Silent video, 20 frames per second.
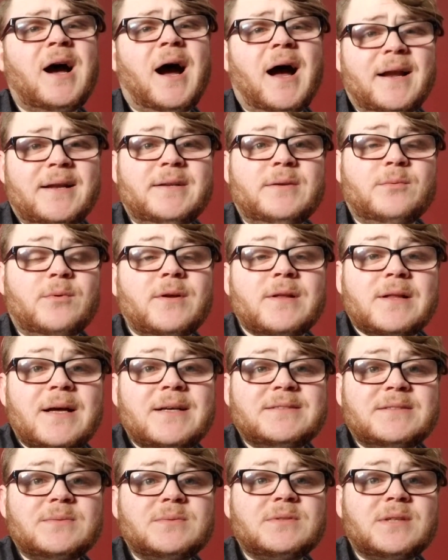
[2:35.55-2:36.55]
I didn't
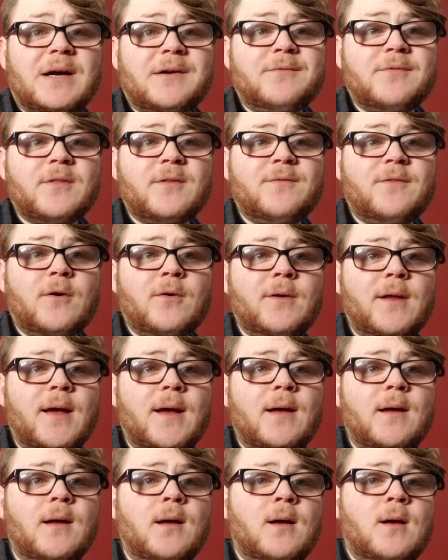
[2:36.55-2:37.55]
realize it was out for the phone
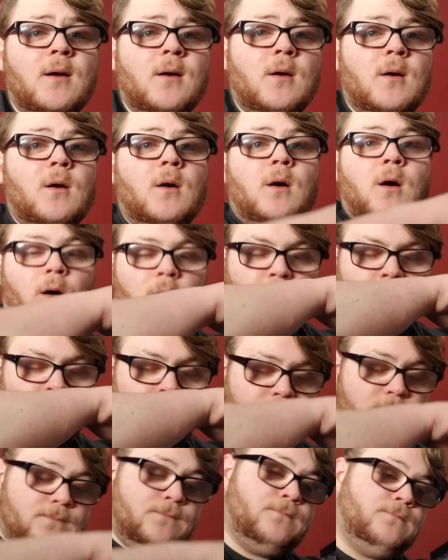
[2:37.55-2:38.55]
yet.
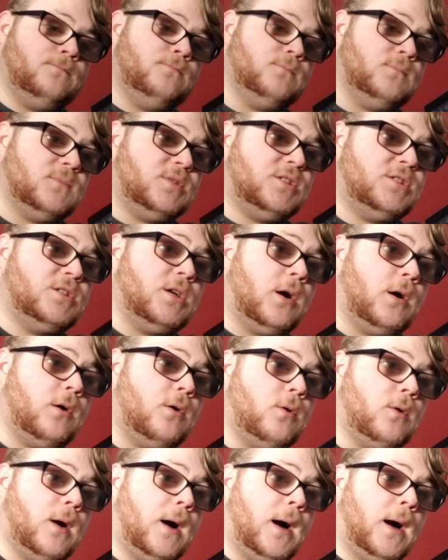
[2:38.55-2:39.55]

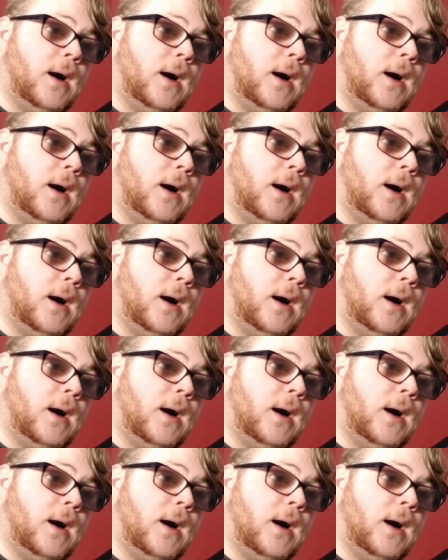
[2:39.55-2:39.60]
So,